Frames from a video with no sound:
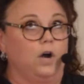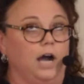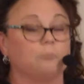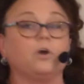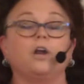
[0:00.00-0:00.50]

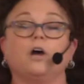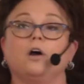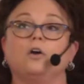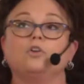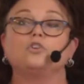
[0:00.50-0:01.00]
I'm going
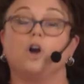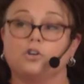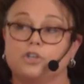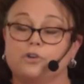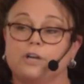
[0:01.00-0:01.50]
to
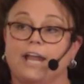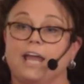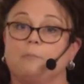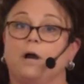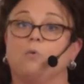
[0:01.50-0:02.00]
talk to you
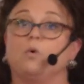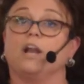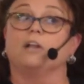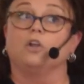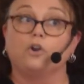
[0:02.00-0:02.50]
today about what
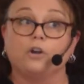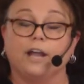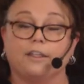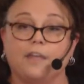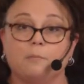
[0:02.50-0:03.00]
I learned
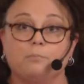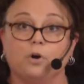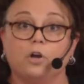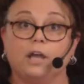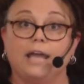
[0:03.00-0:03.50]
out of that
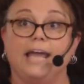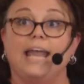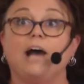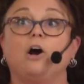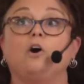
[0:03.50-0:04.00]
book and
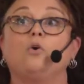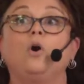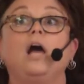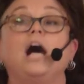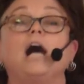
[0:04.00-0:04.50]
how
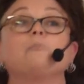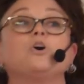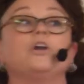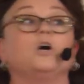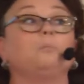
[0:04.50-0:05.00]
I'm
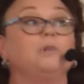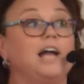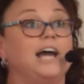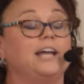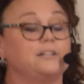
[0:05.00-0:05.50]
going to
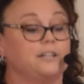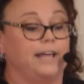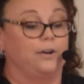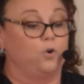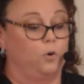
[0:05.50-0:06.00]
apply it to
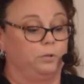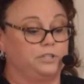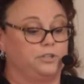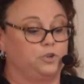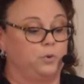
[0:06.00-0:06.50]
that horrible
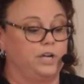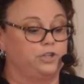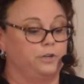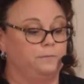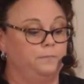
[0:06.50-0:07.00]

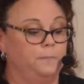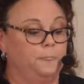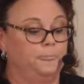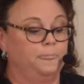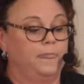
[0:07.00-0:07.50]
situation.
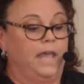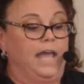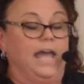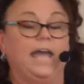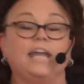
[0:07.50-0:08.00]

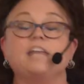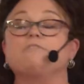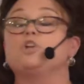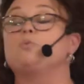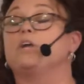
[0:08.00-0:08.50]
And
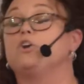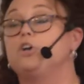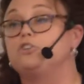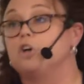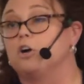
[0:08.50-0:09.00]
even though we
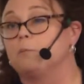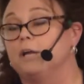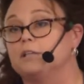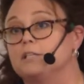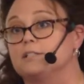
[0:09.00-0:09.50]
could talk
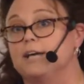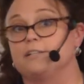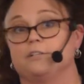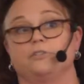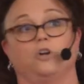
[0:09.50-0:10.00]
about these
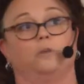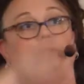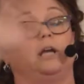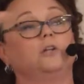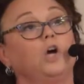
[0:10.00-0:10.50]
lessons on a
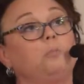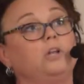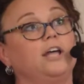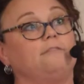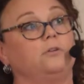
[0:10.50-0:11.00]
big
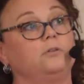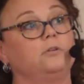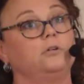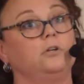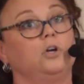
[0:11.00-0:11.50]
global level,
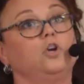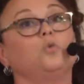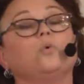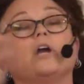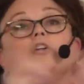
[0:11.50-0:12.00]

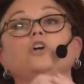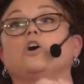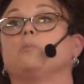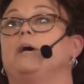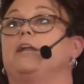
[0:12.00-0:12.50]
we're going to
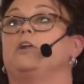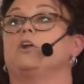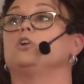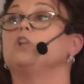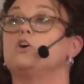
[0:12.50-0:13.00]
talk about it
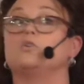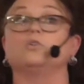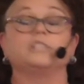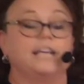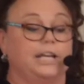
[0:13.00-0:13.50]
on a
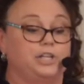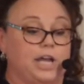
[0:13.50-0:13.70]
local Tinney